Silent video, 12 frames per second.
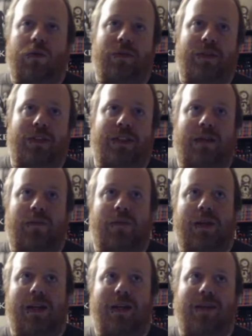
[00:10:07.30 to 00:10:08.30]

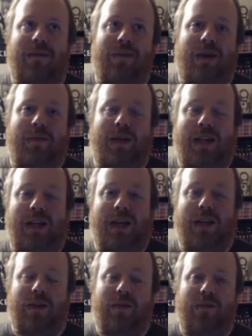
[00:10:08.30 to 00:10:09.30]
somewhat, I mean, yeah,
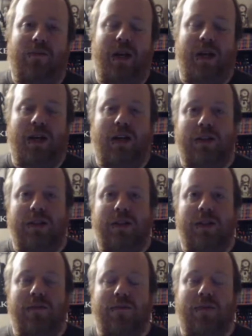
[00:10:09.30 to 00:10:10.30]
they're being
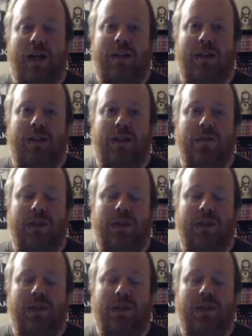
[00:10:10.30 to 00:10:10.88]
hunted and massacred,